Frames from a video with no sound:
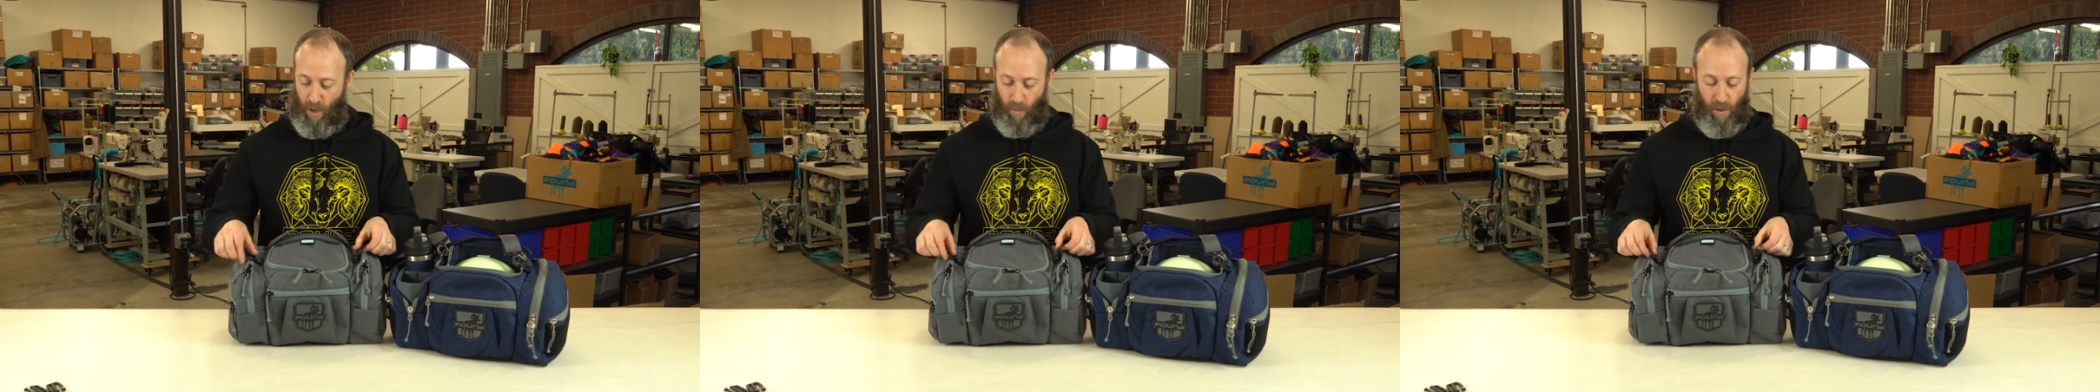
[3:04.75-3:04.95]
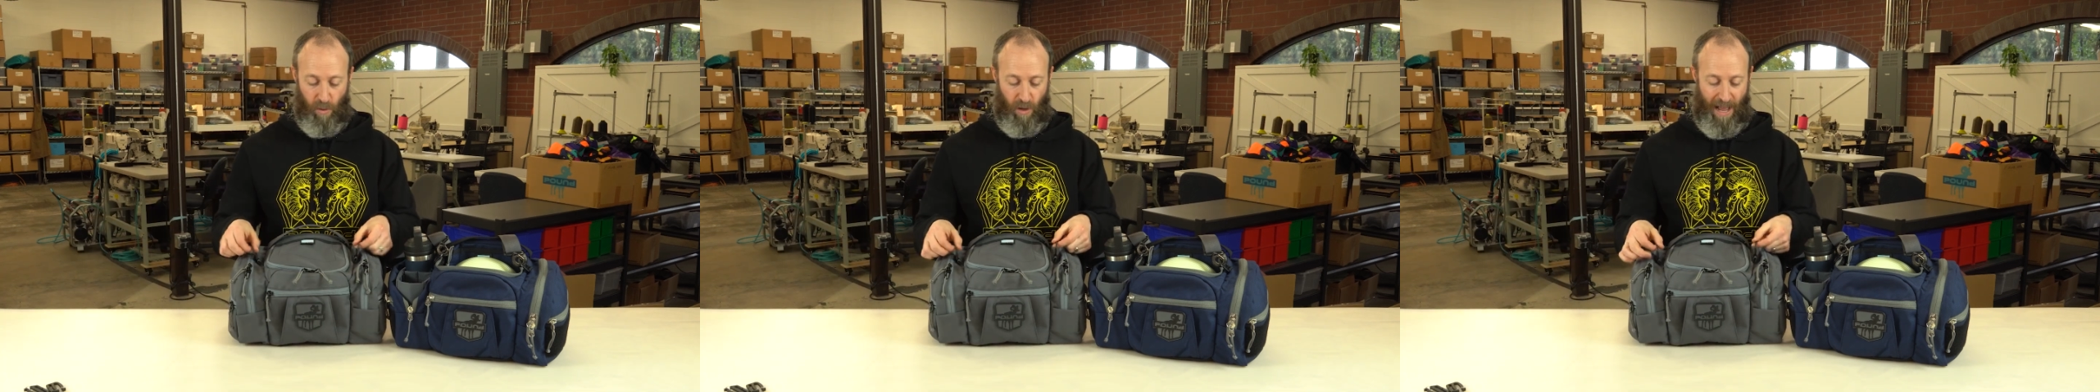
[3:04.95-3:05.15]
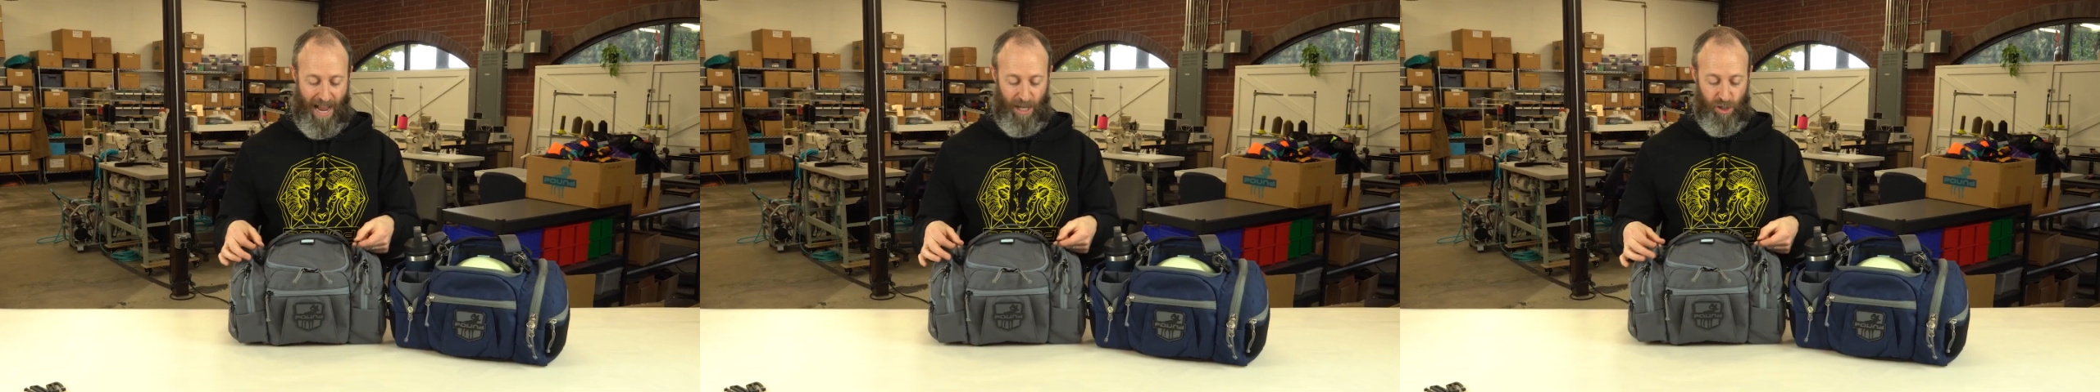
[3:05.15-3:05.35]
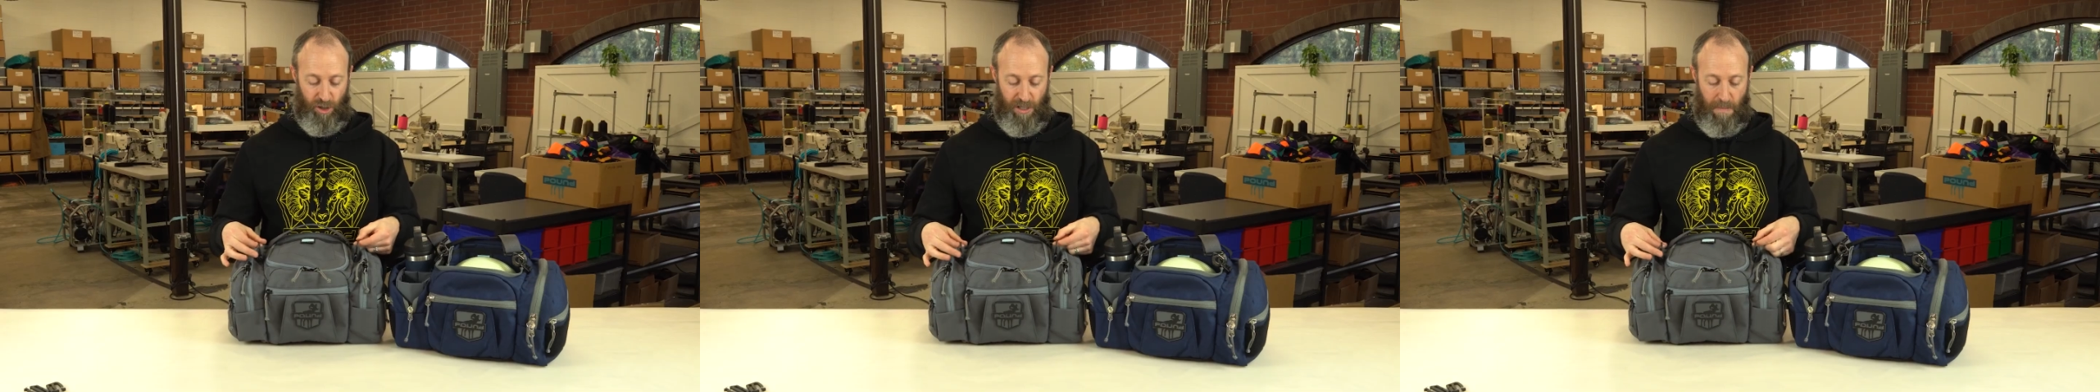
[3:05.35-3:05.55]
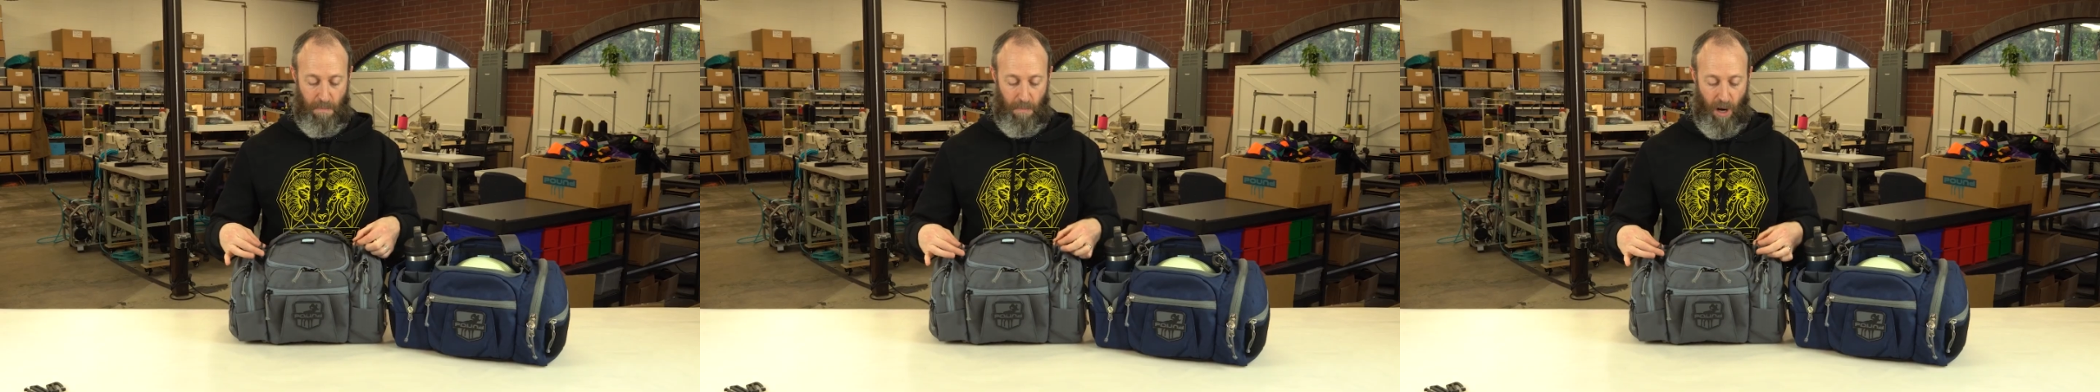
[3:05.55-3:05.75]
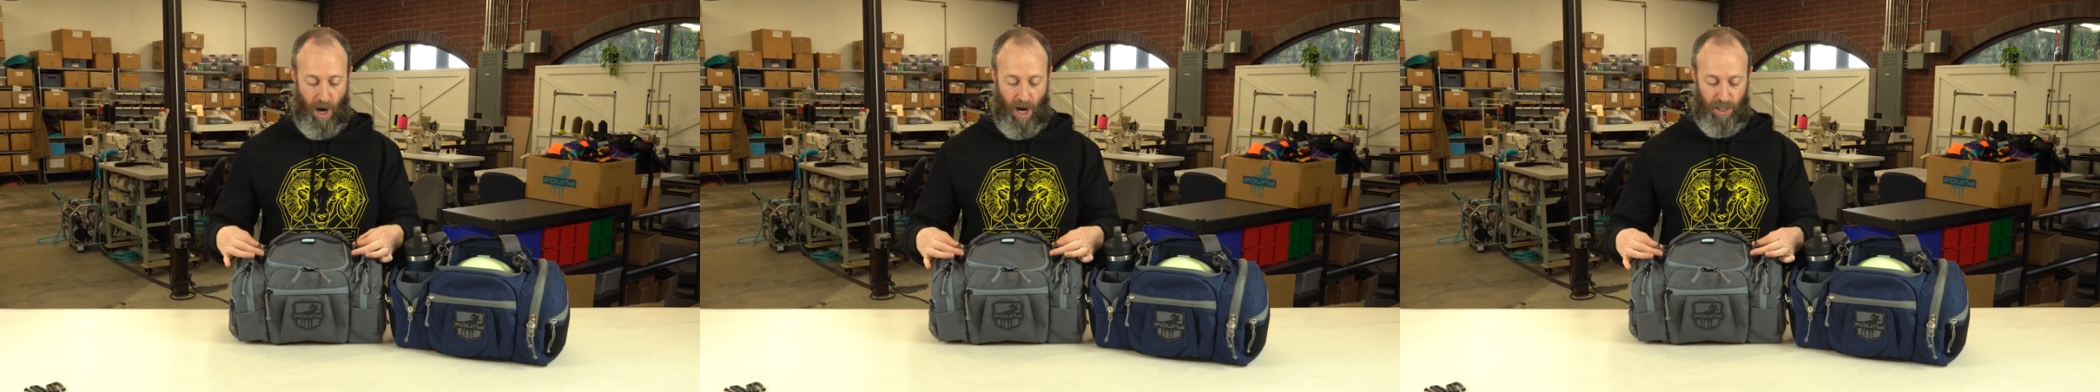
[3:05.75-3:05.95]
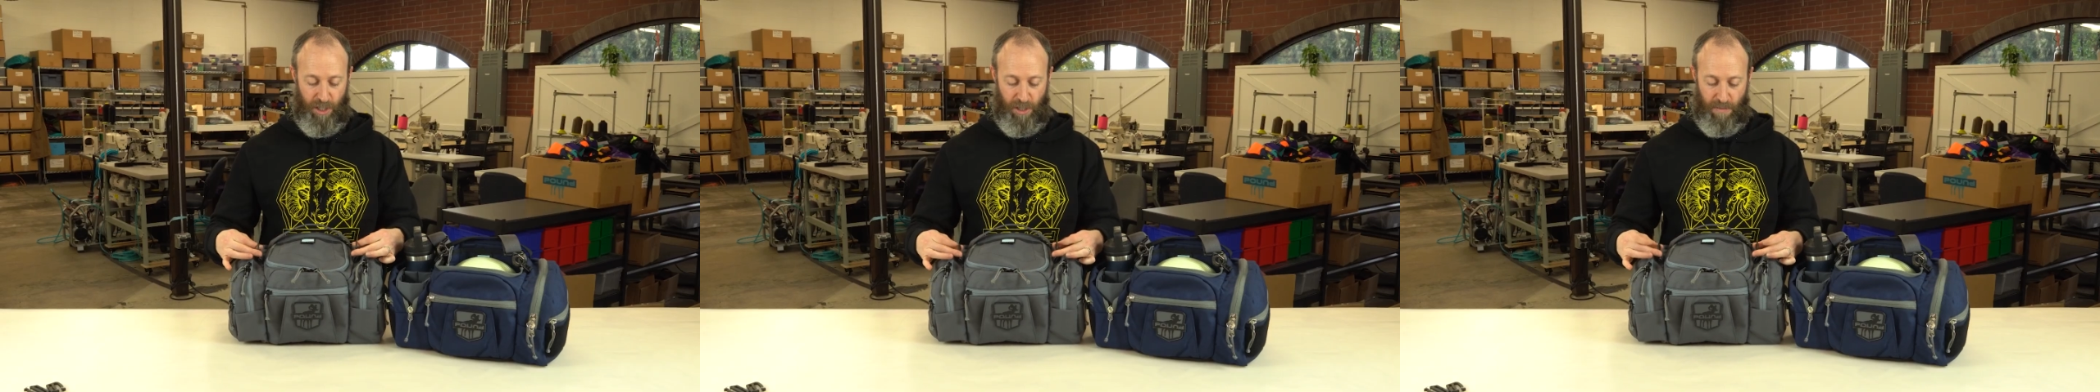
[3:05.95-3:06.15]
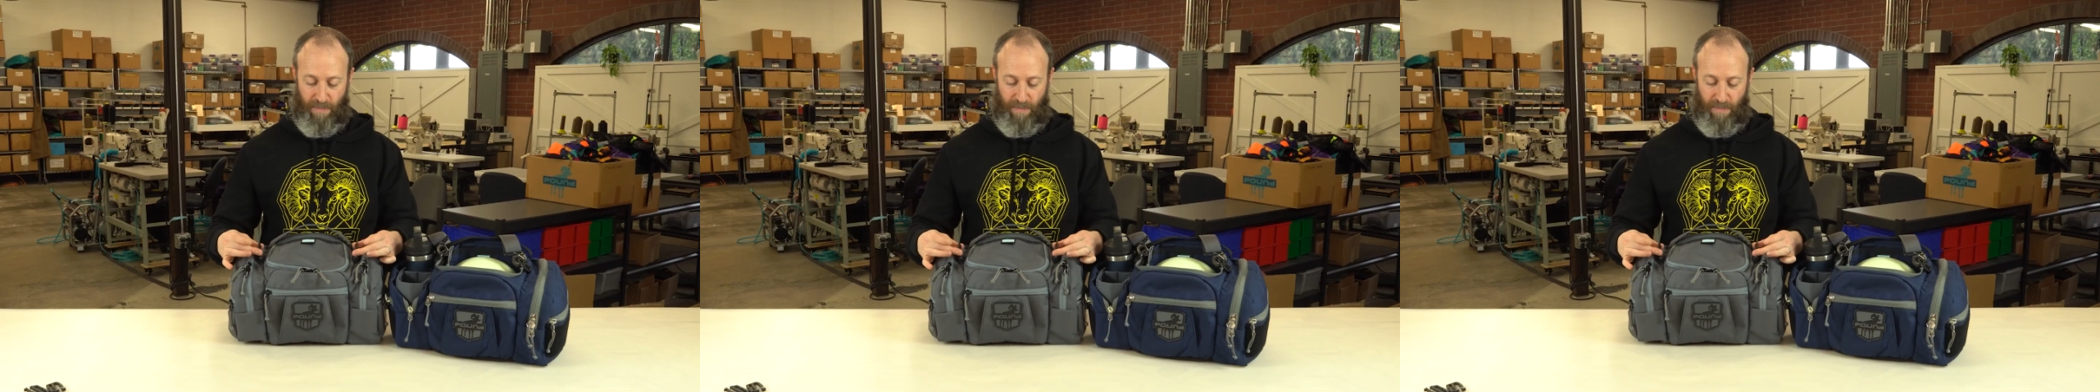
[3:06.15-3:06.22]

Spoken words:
we will actually mod your